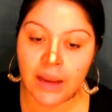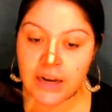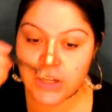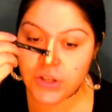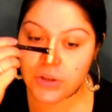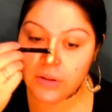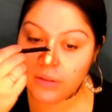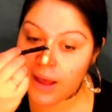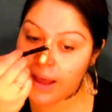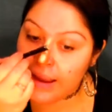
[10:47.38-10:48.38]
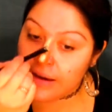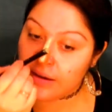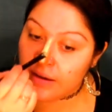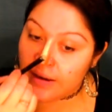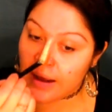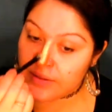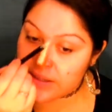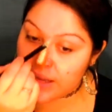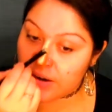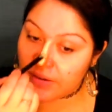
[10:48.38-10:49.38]
I just do the line down
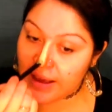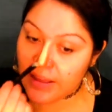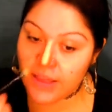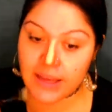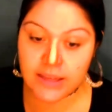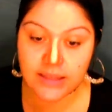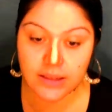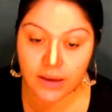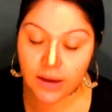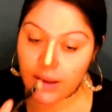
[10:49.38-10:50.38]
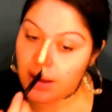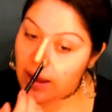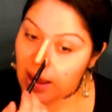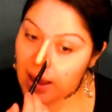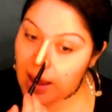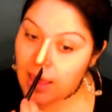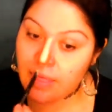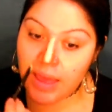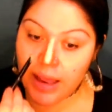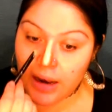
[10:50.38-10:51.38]
the center like this,
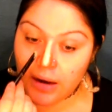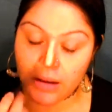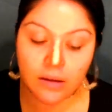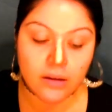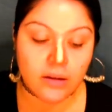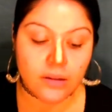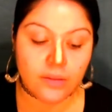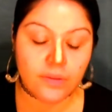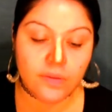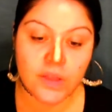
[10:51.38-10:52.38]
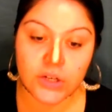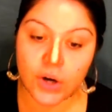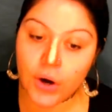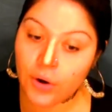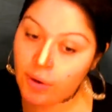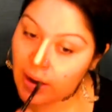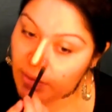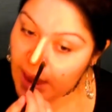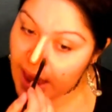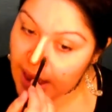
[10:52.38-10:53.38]
and then the dark
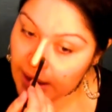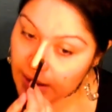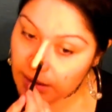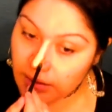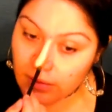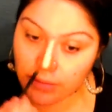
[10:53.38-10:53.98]
around the end,